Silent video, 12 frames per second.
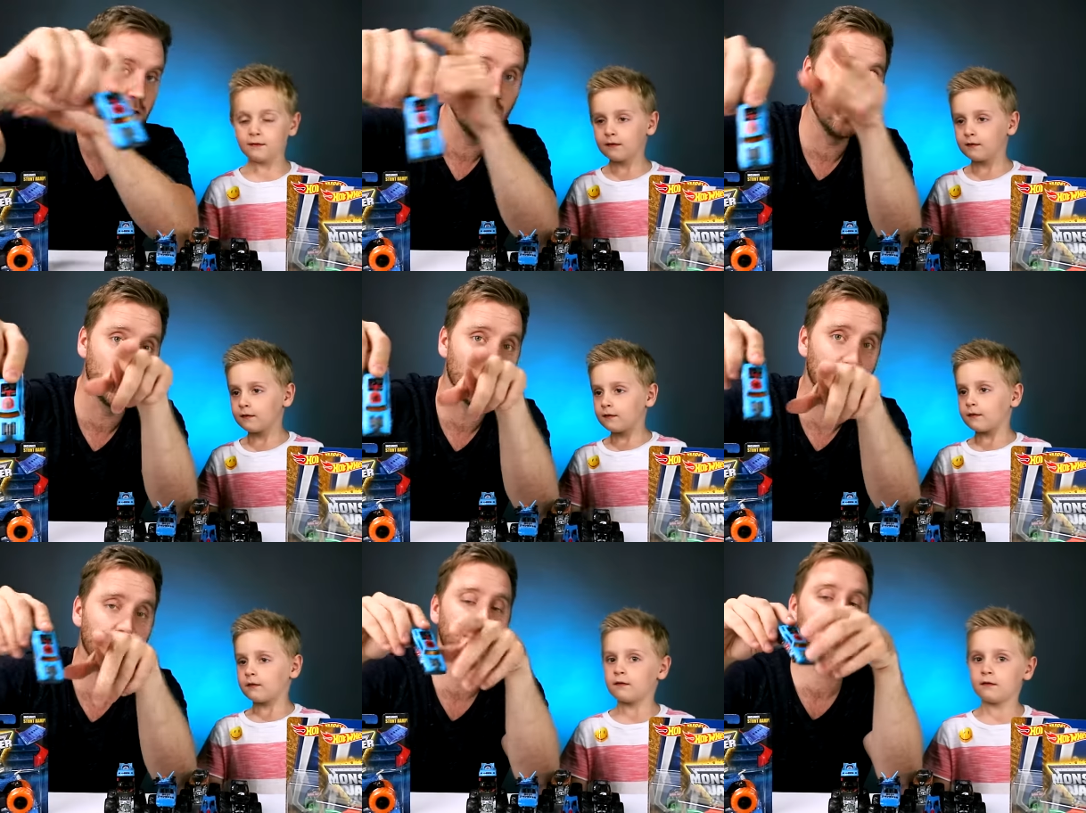Speaker 1: You
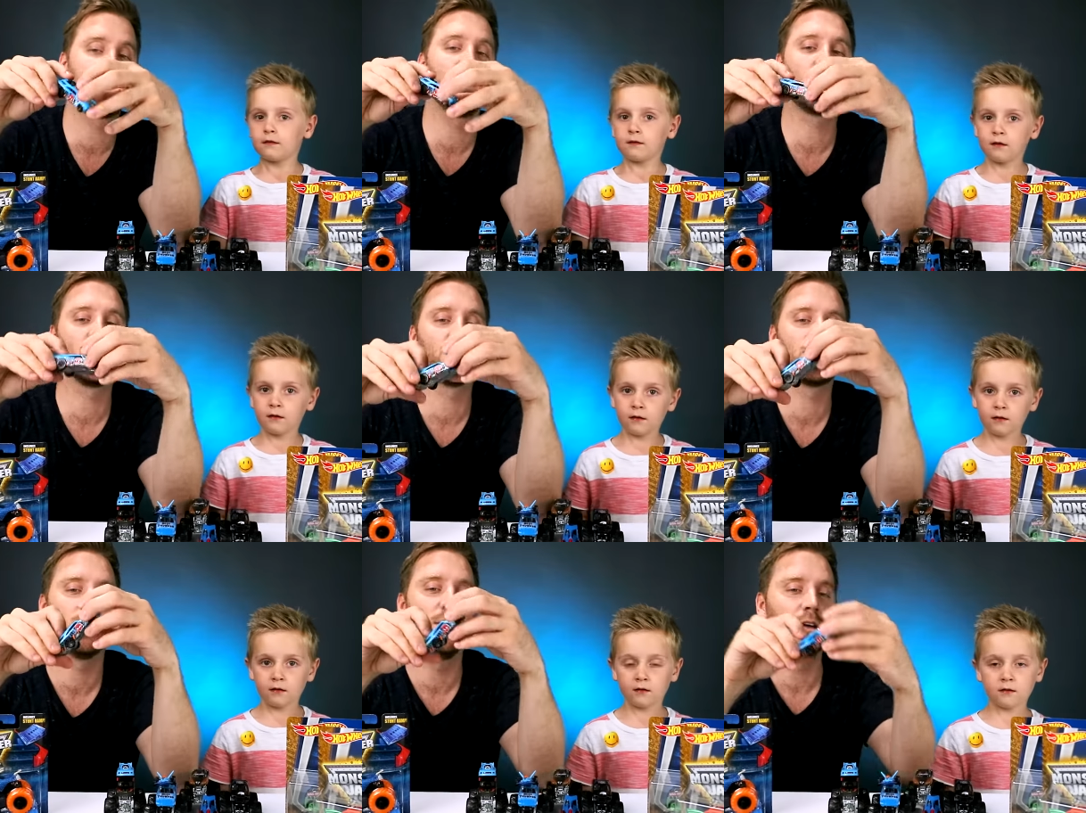can get
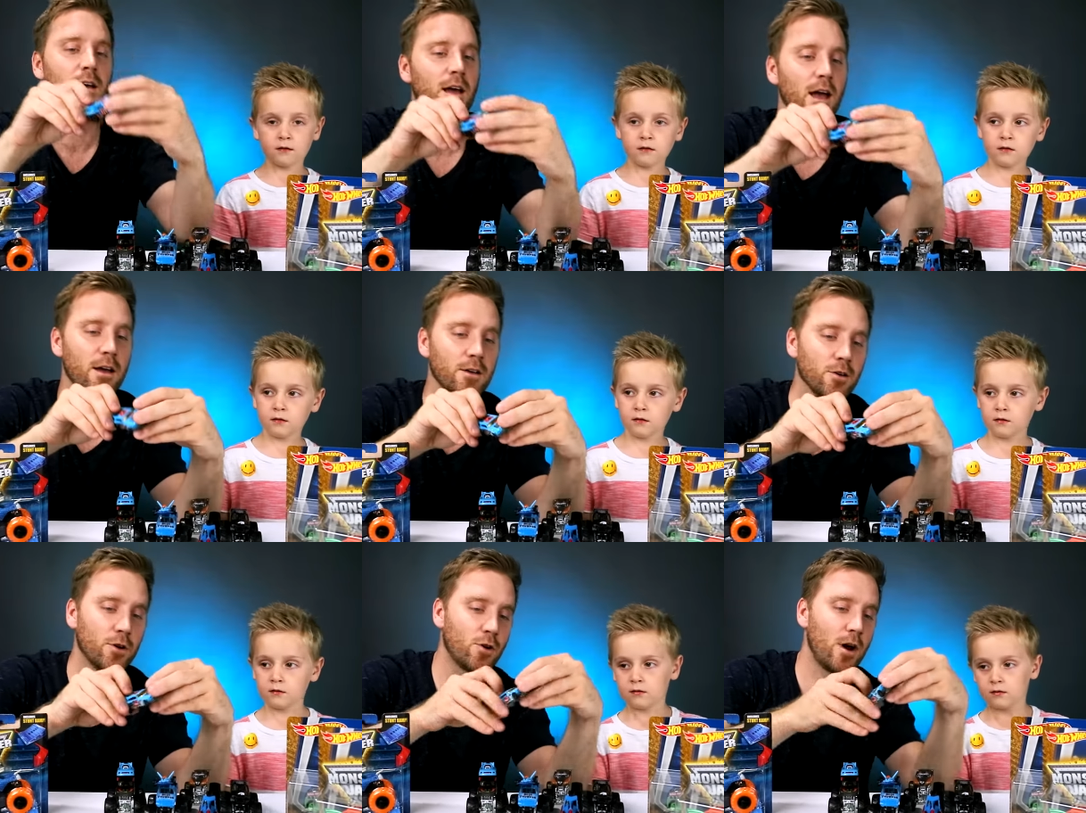stickers at
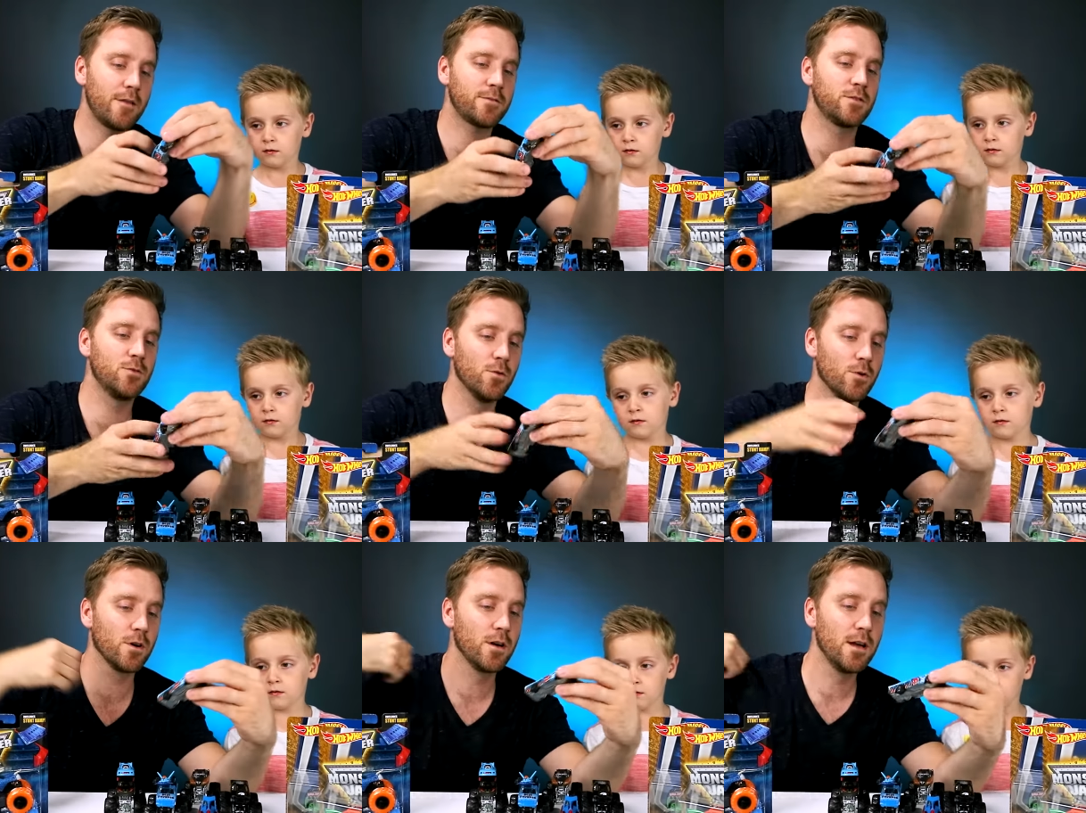your craft
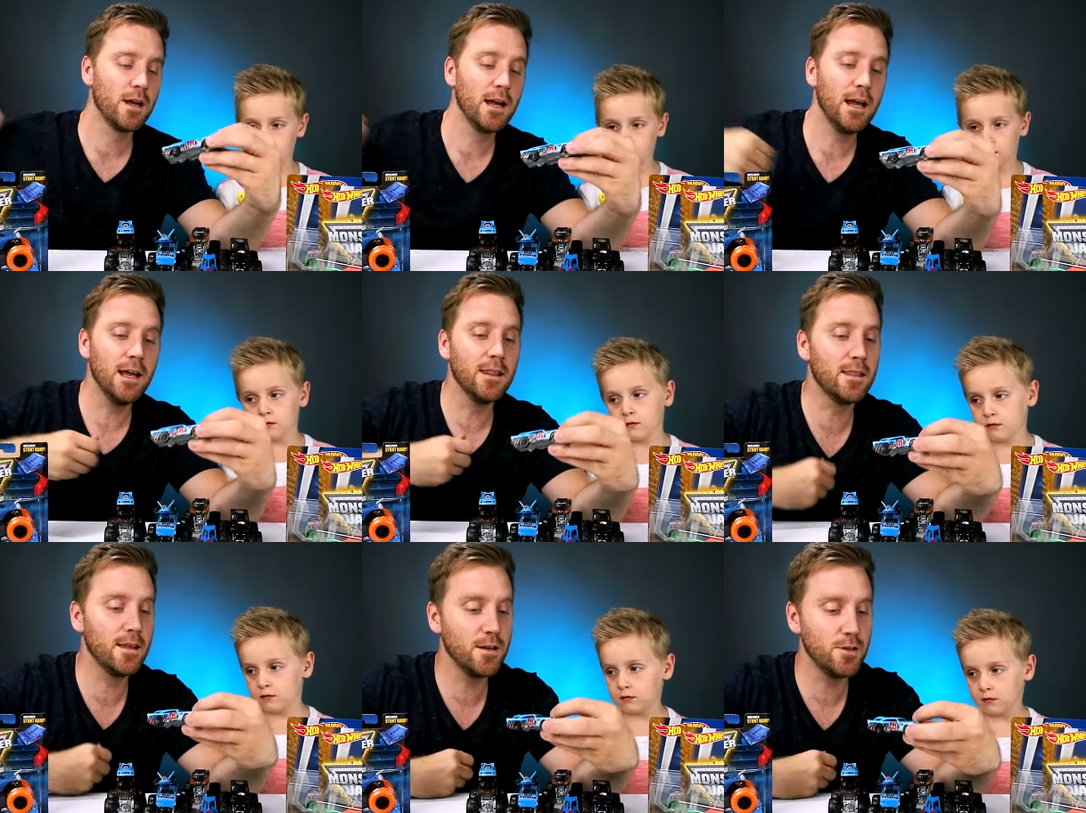store,
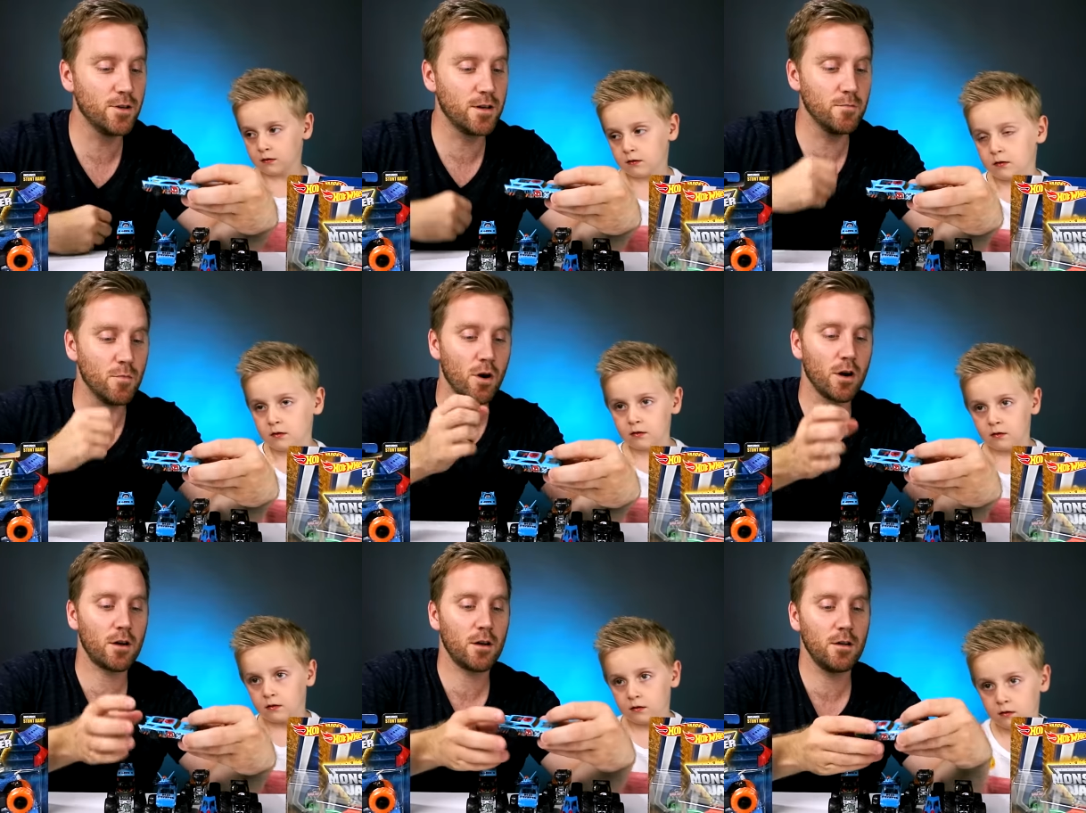and then you can
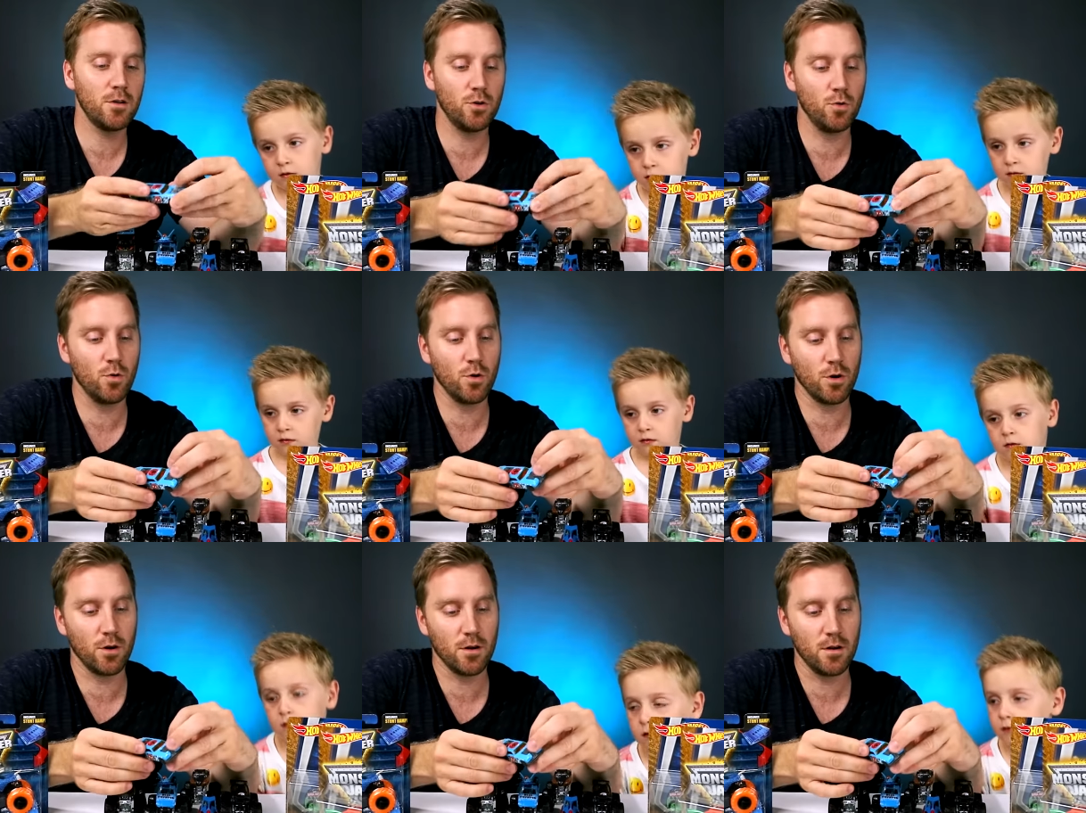mark
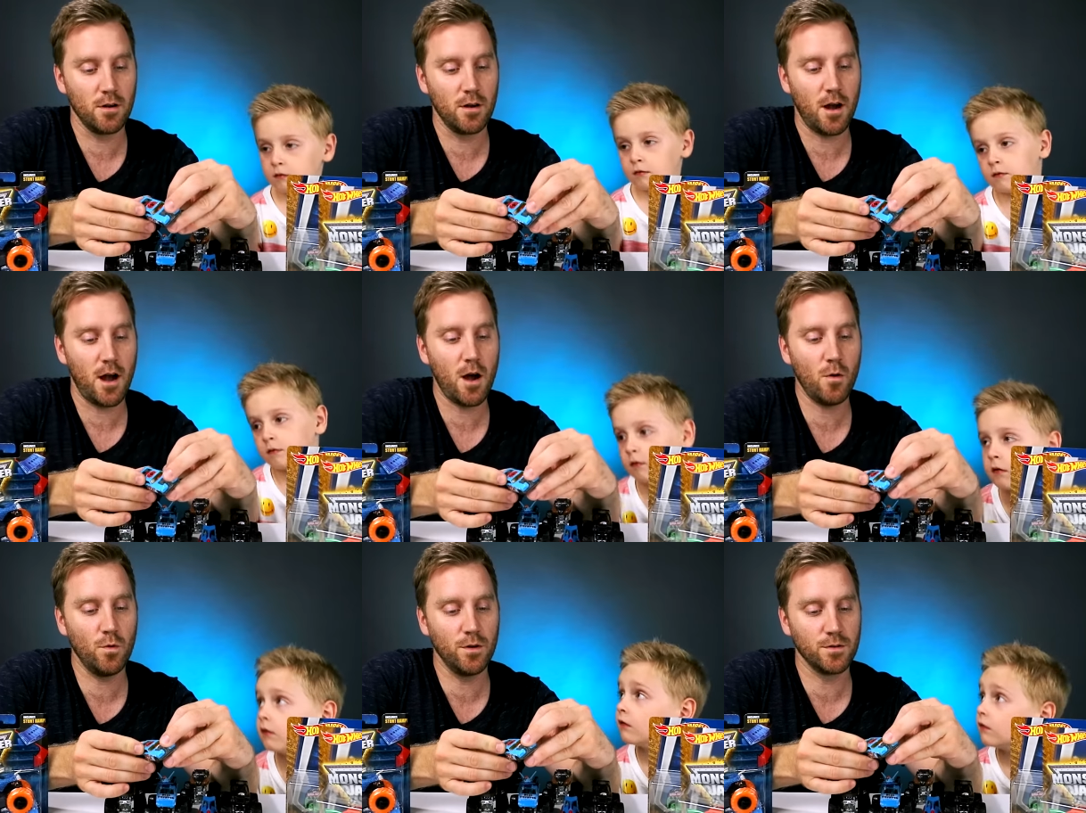your
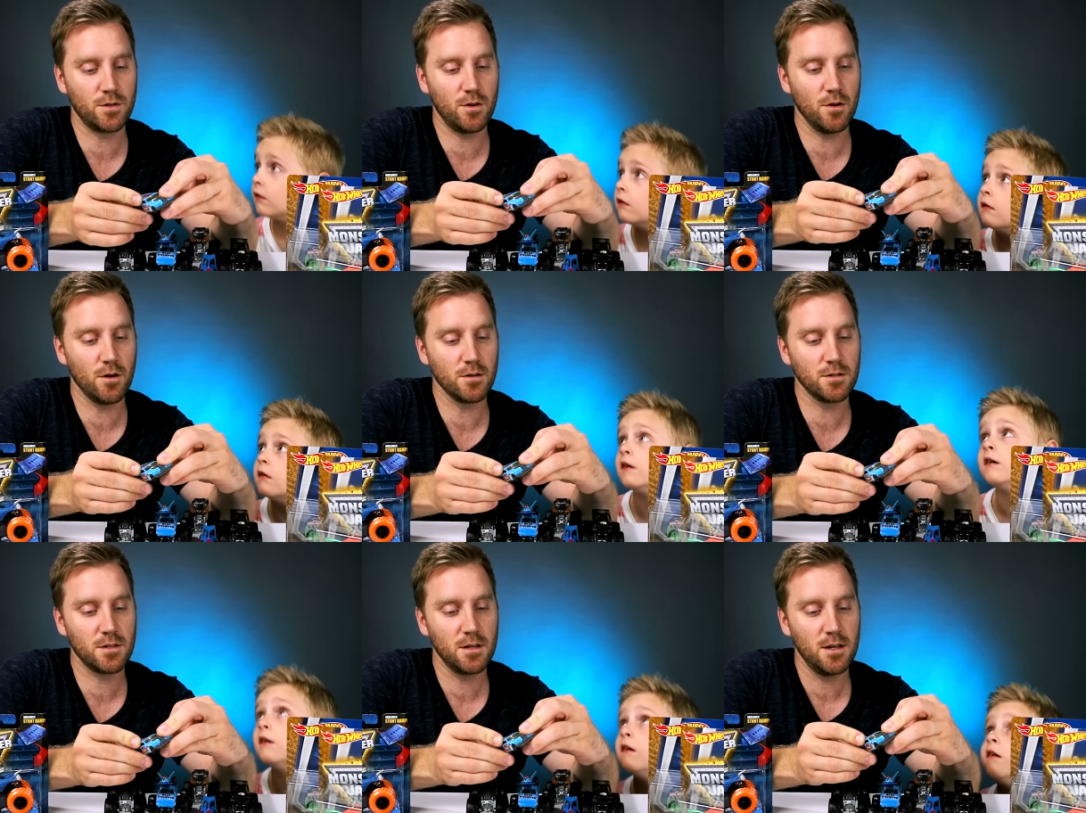Hot Wheels cars